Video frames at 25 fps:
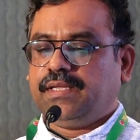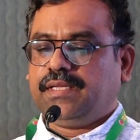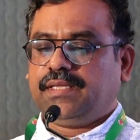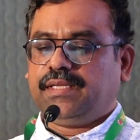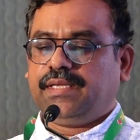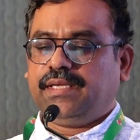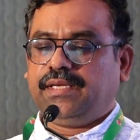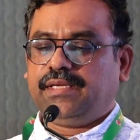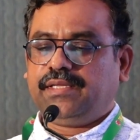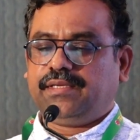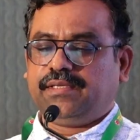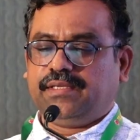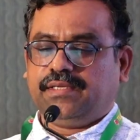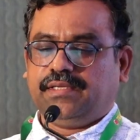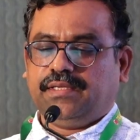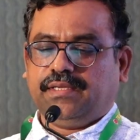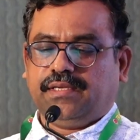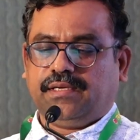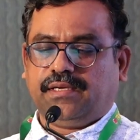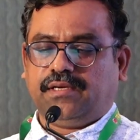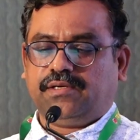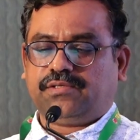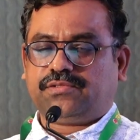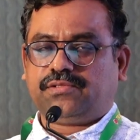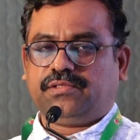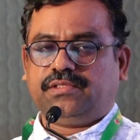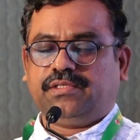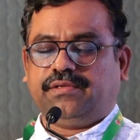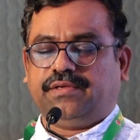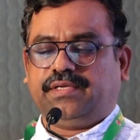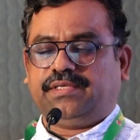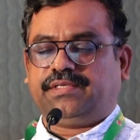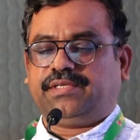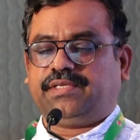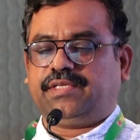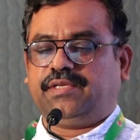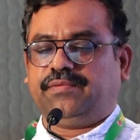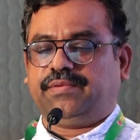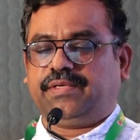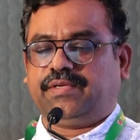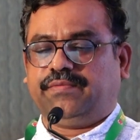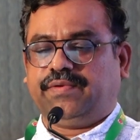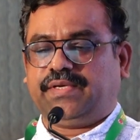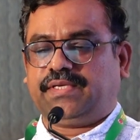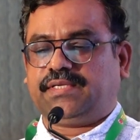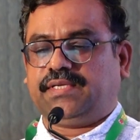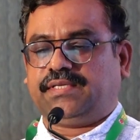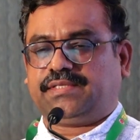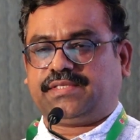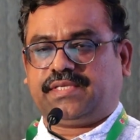Here also the significant
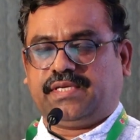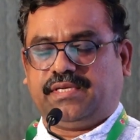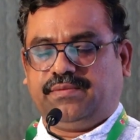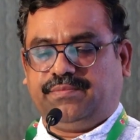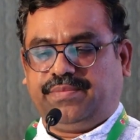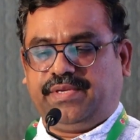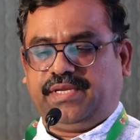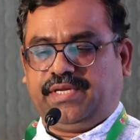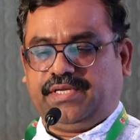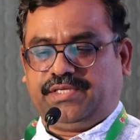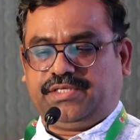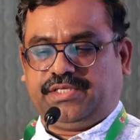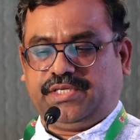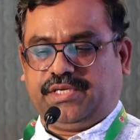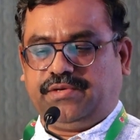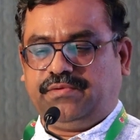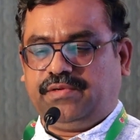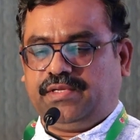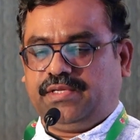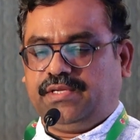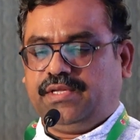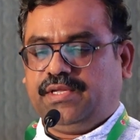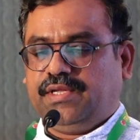weight loss can be achieved.